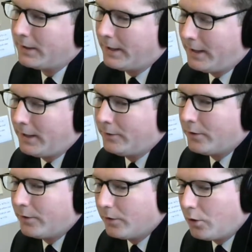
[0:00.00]

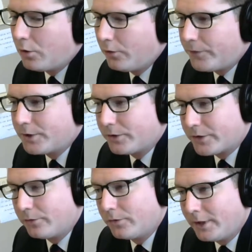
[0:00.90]
And local officials
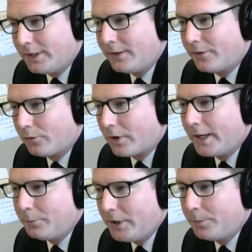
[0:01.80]
are really the
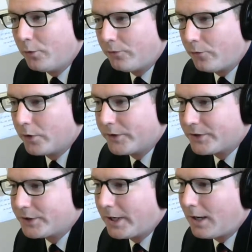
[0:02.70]
right people for
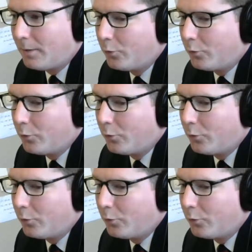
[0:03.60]
this job.